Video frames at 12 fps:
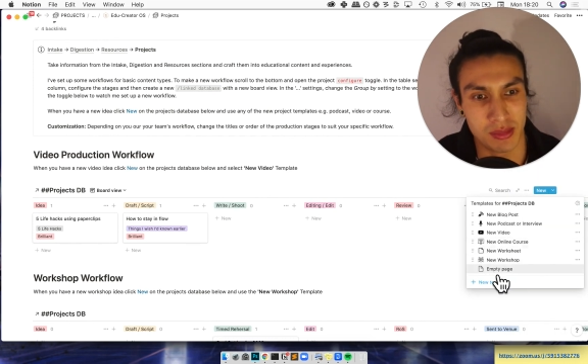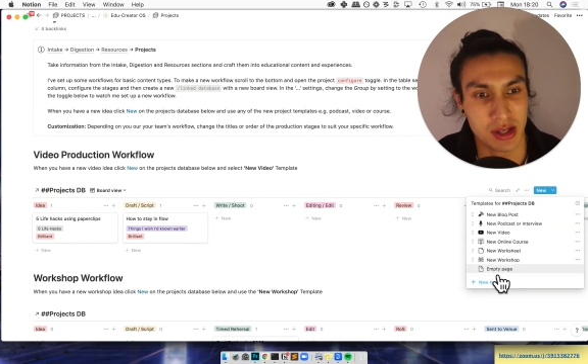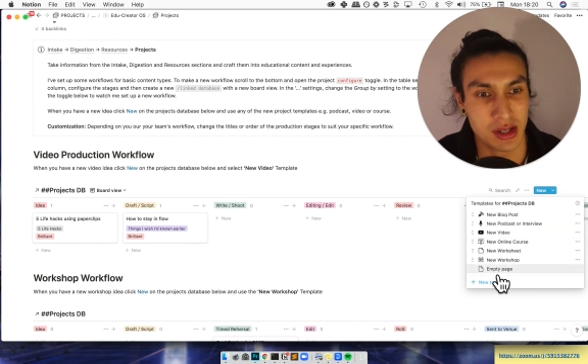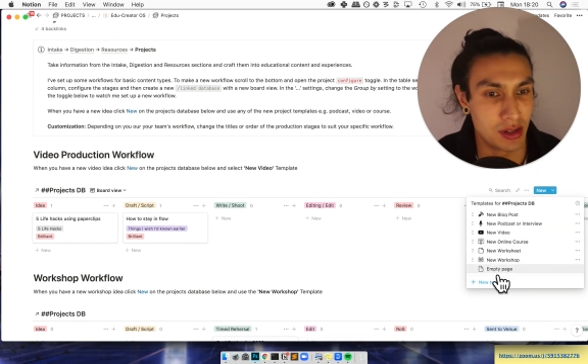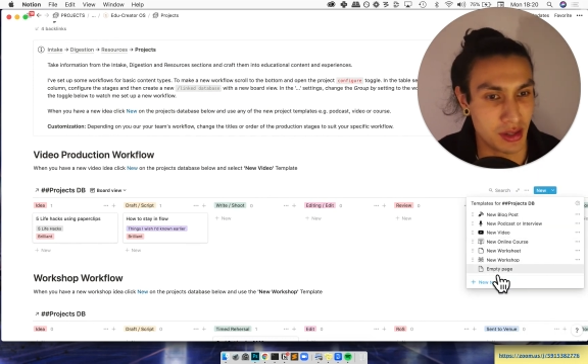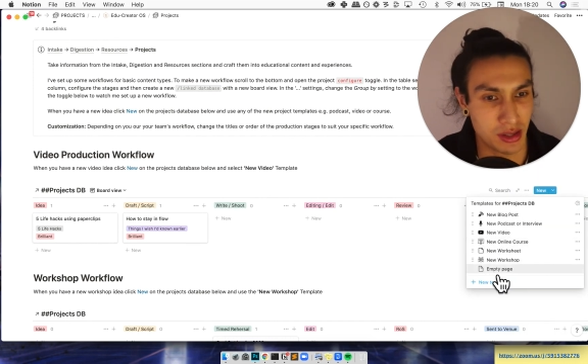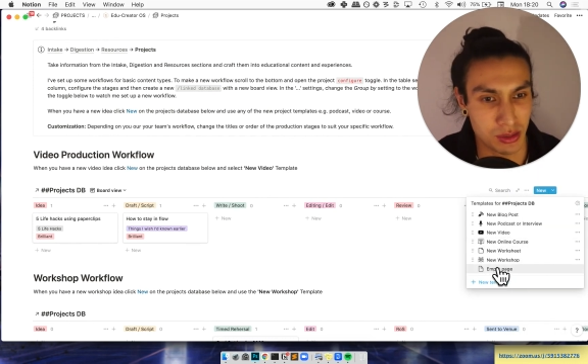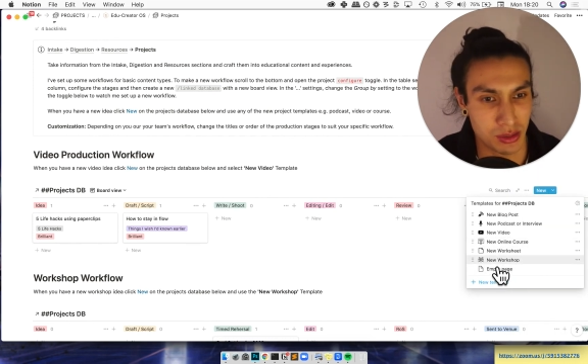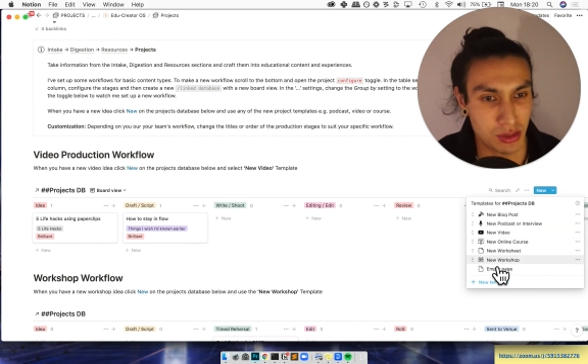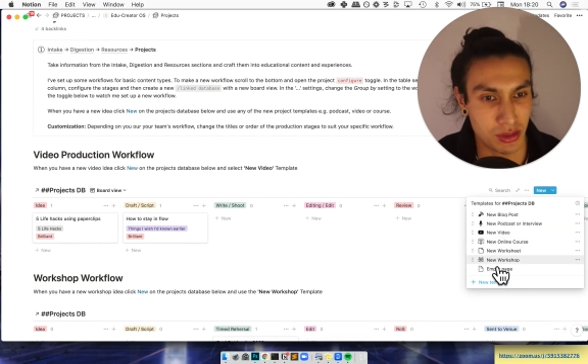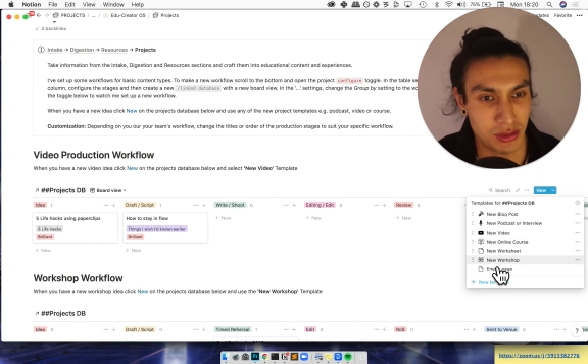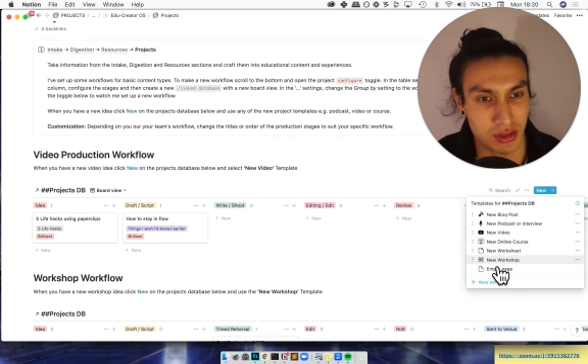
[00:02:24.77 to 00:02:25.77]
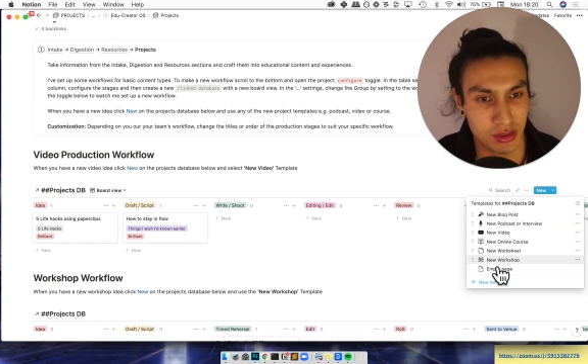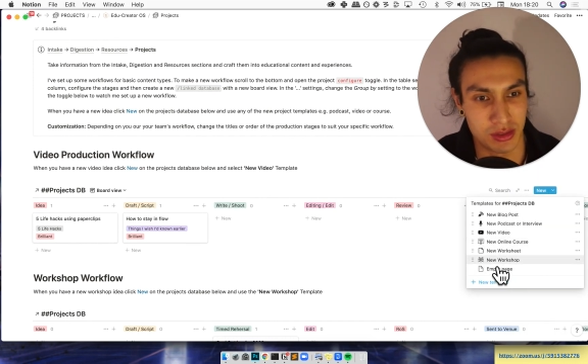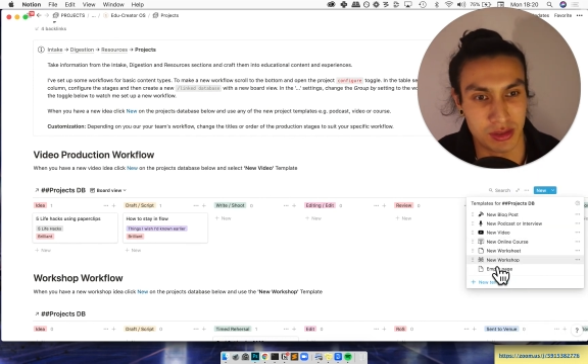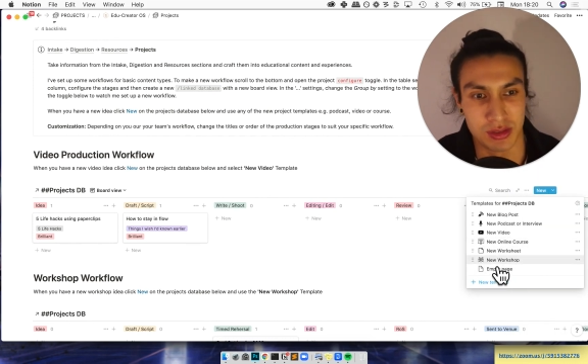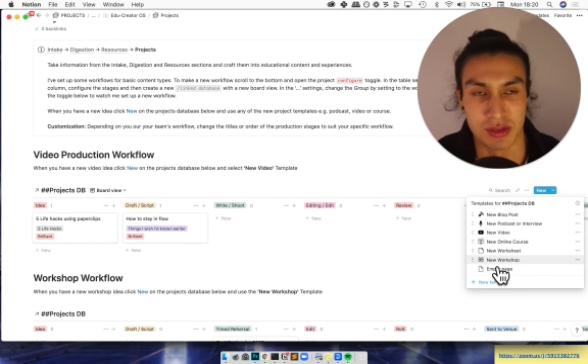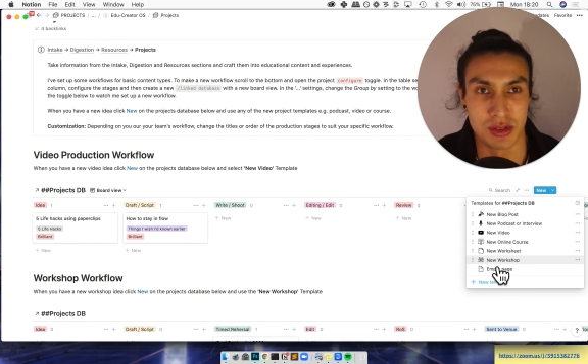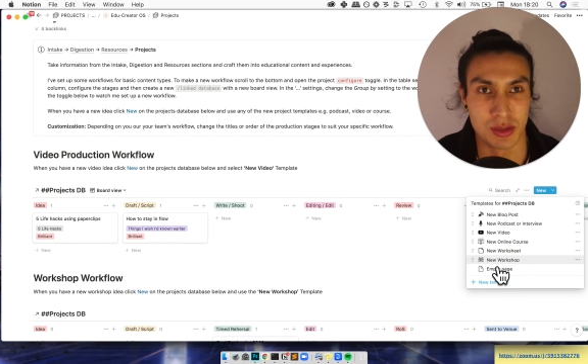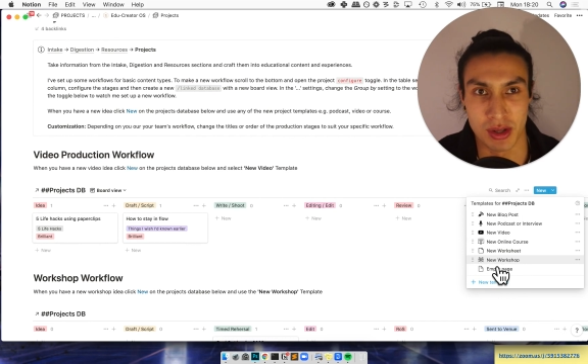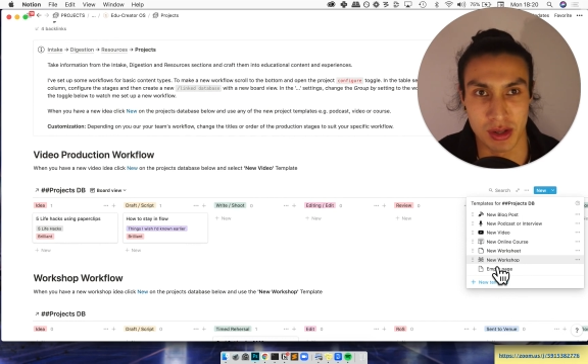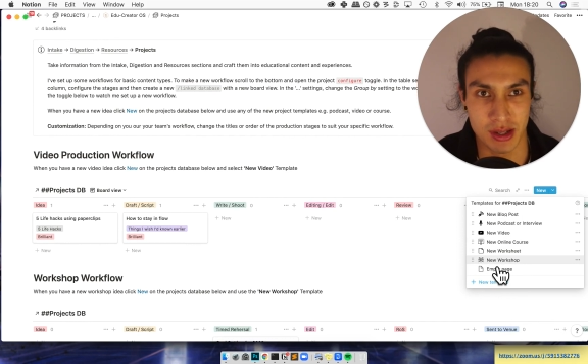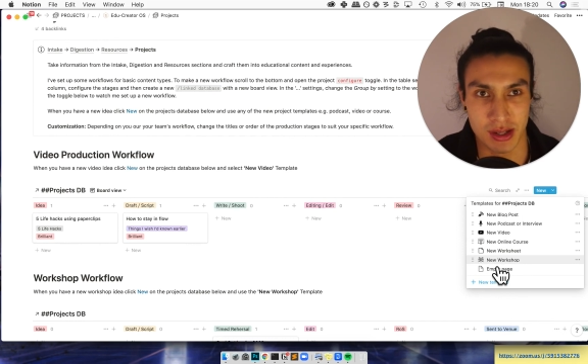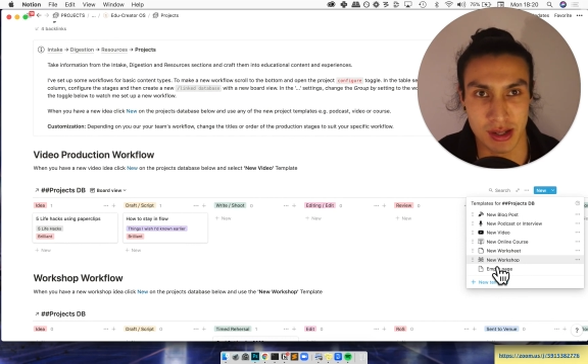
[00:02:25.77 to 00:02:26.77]
online courses to new
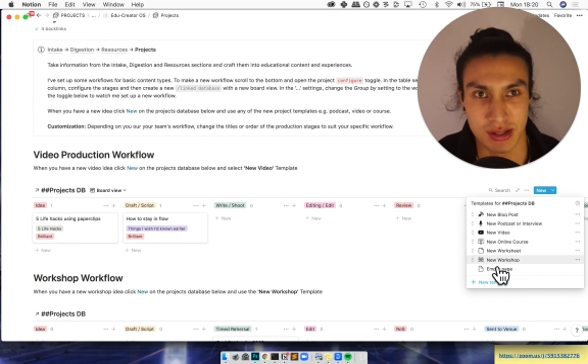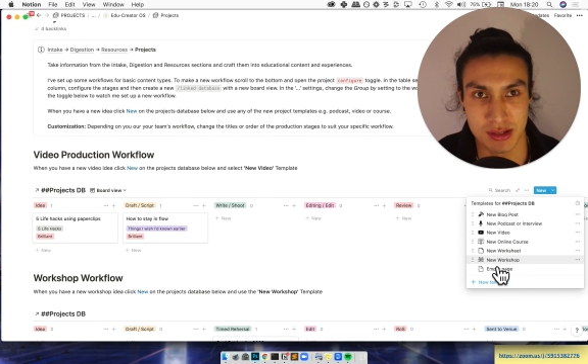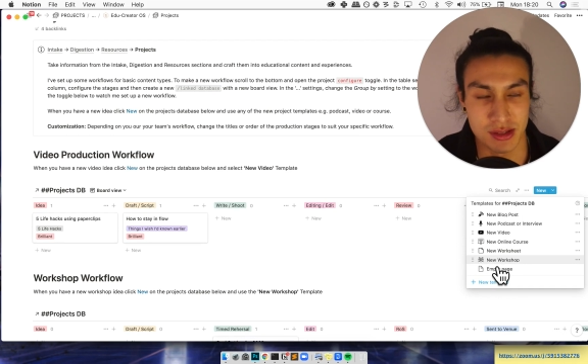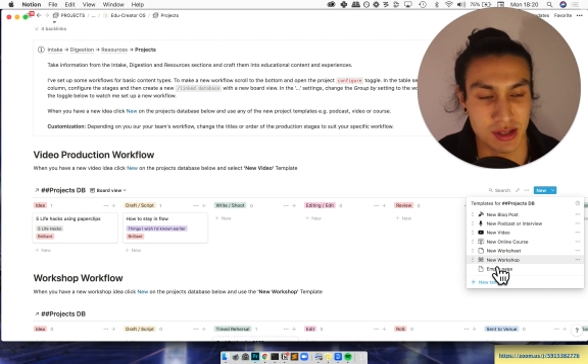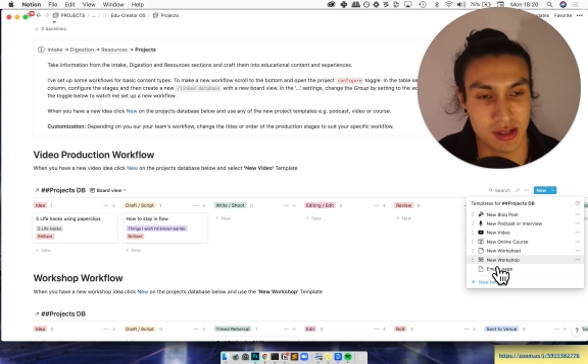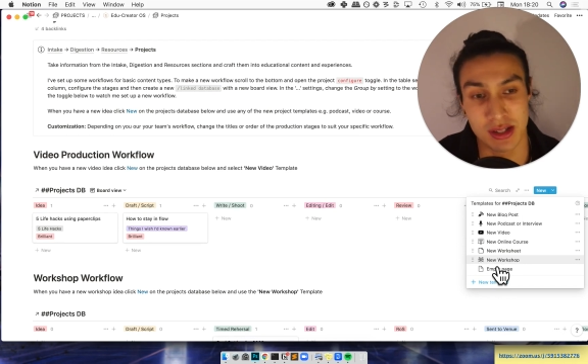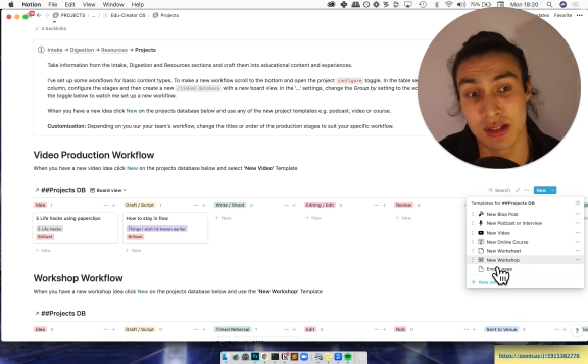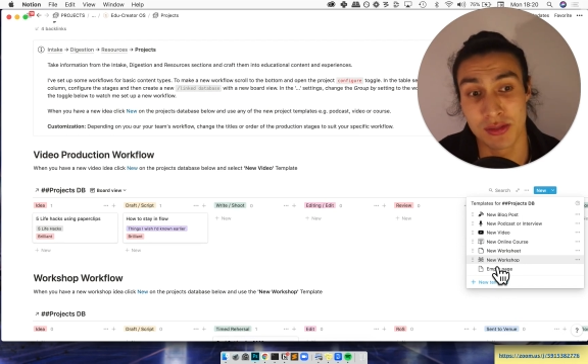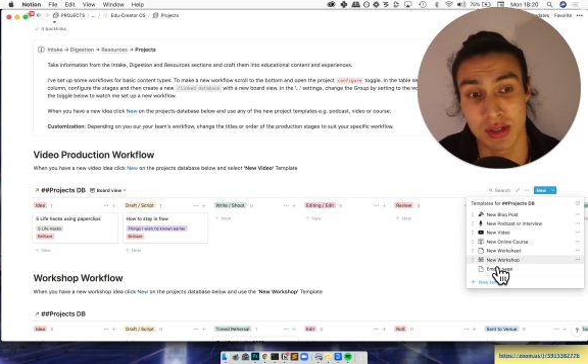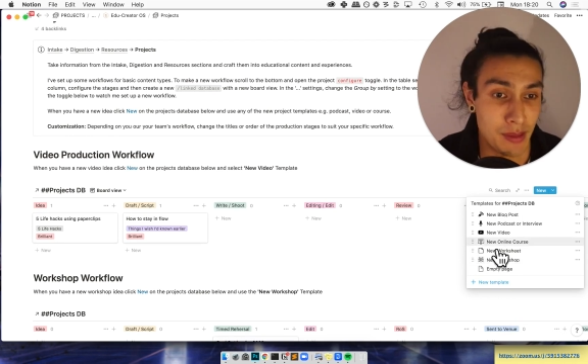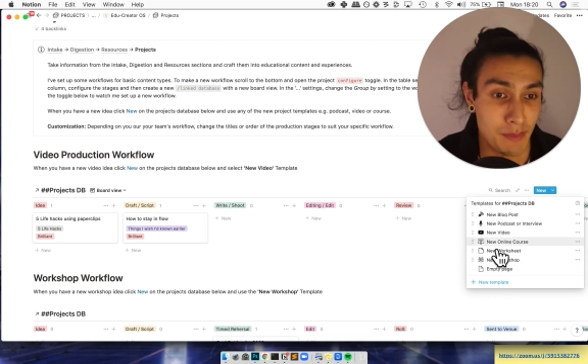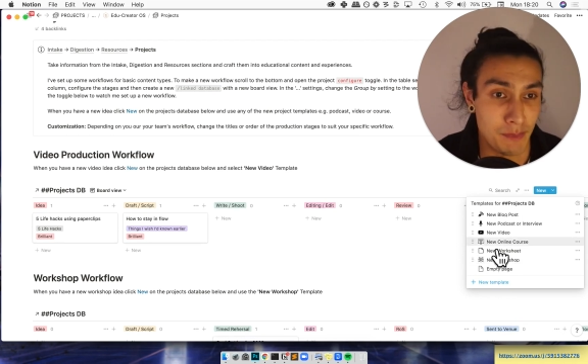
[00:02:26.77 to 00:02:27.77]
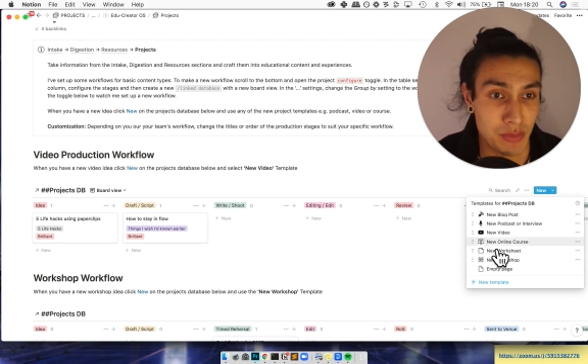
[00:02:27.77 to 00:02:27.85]
podcasts and interviews.